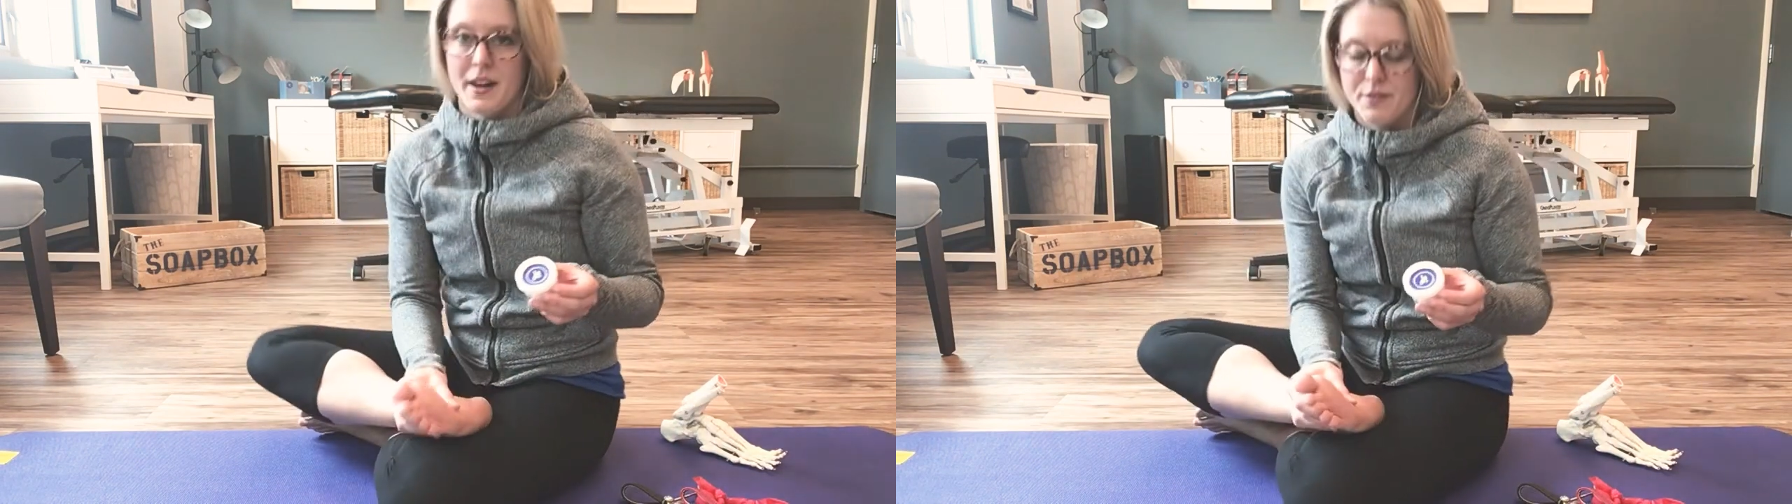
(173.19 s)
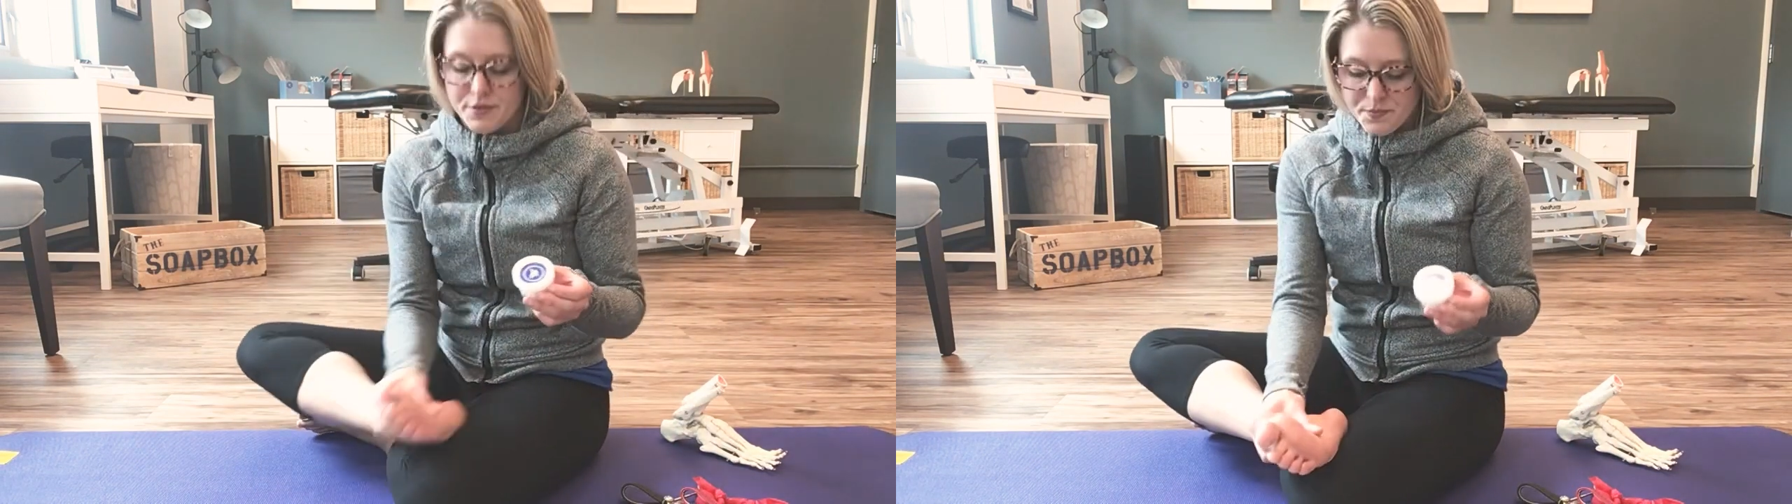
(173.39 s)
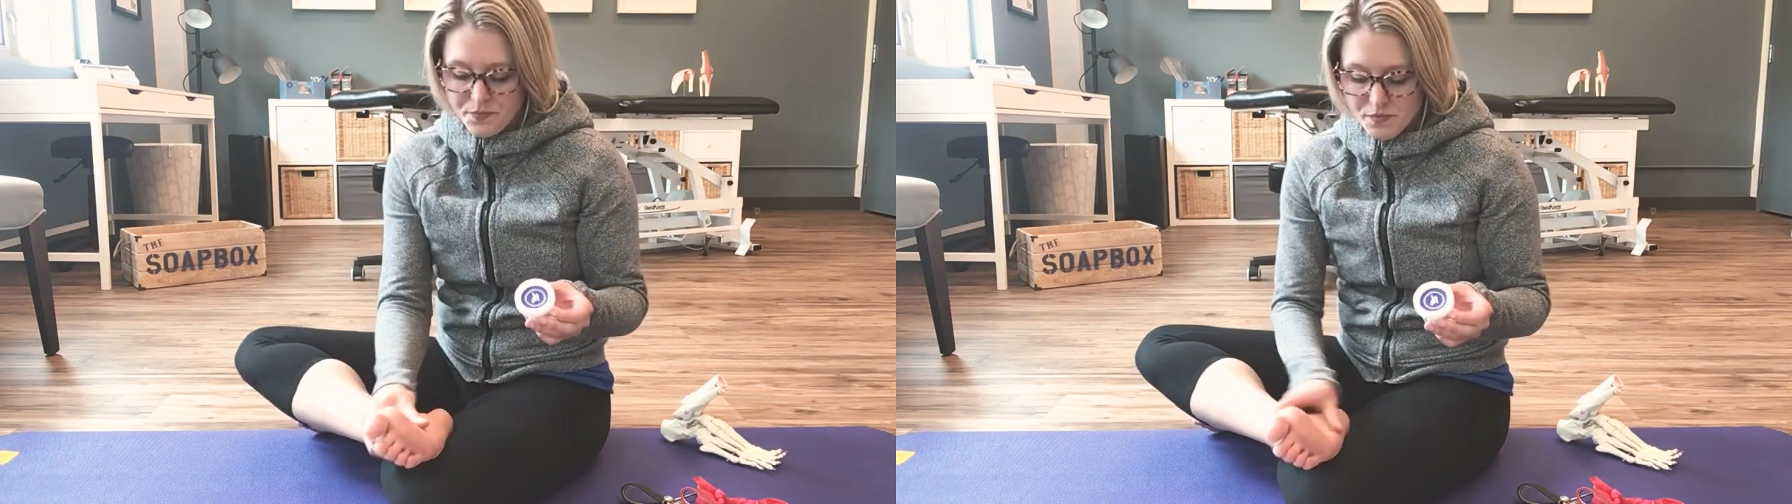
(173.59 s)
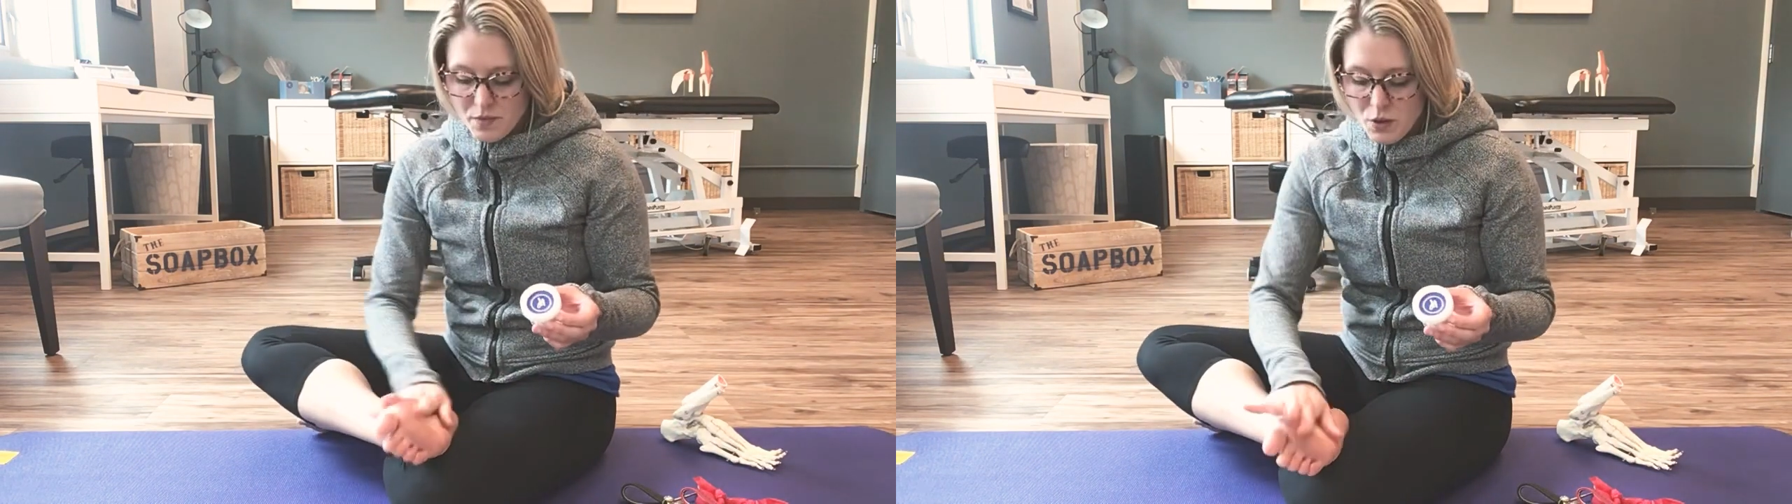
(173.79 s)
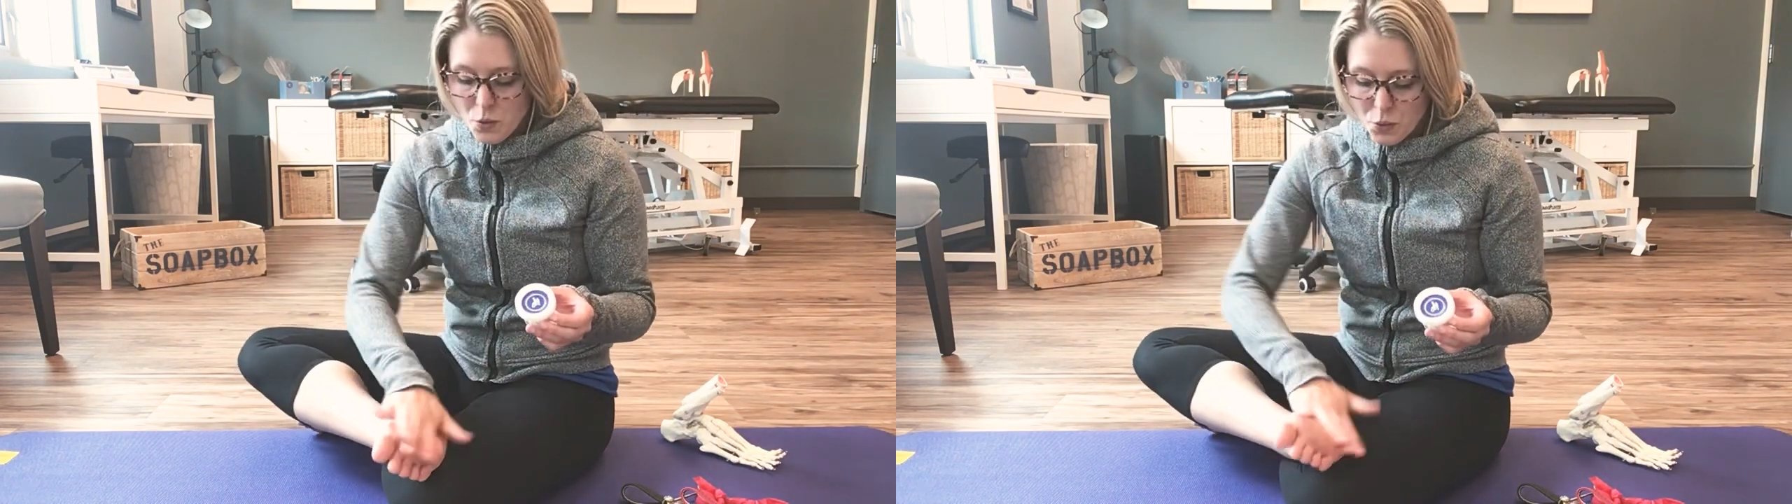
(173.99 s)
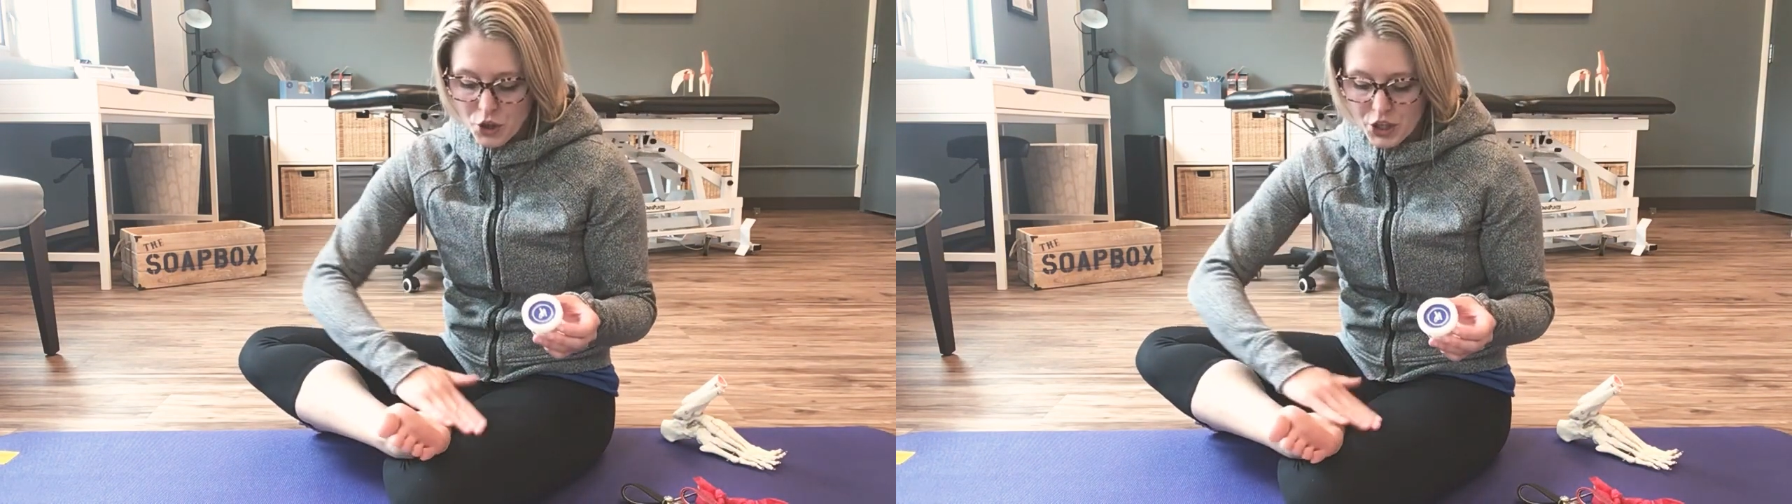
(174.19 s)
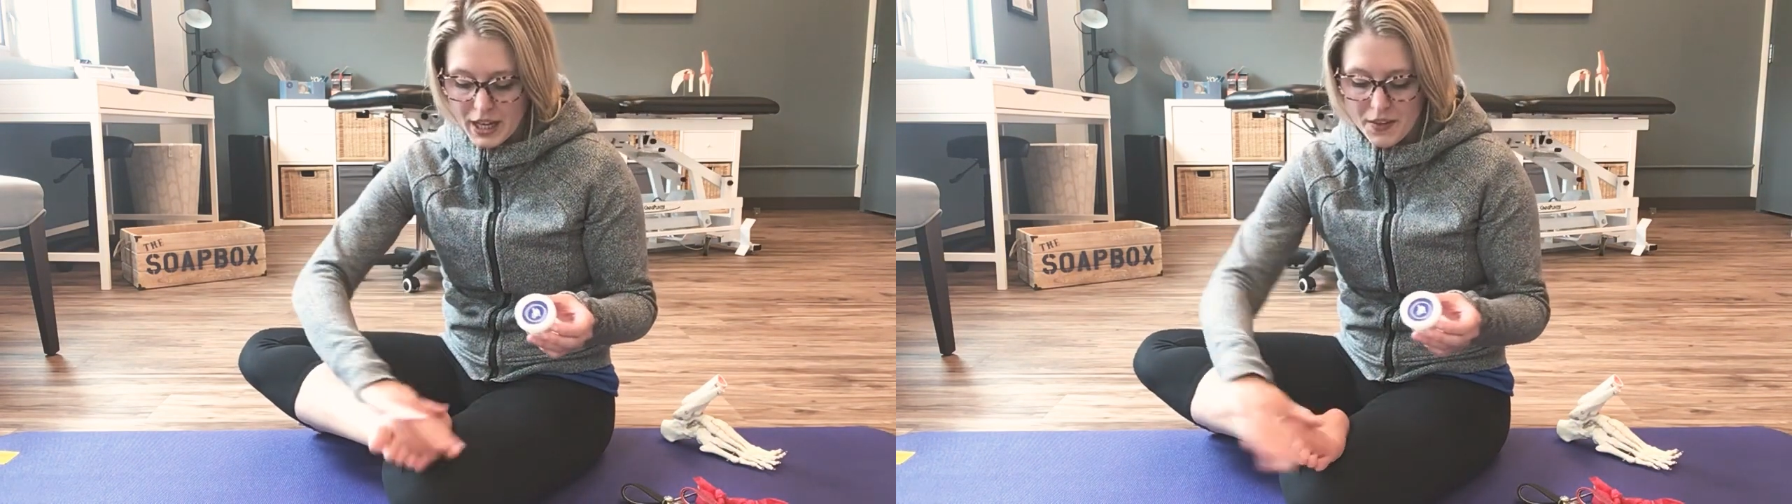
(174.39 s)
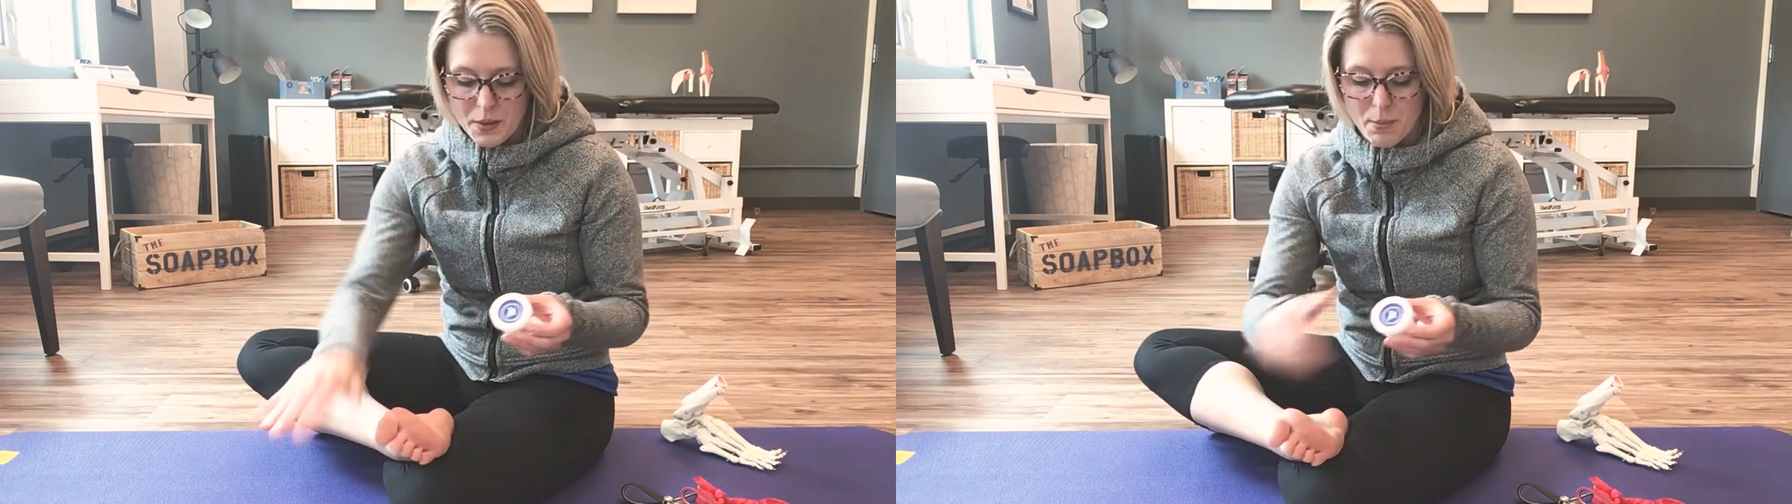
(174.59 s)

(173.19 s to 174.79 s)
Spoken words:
of, we're looking at the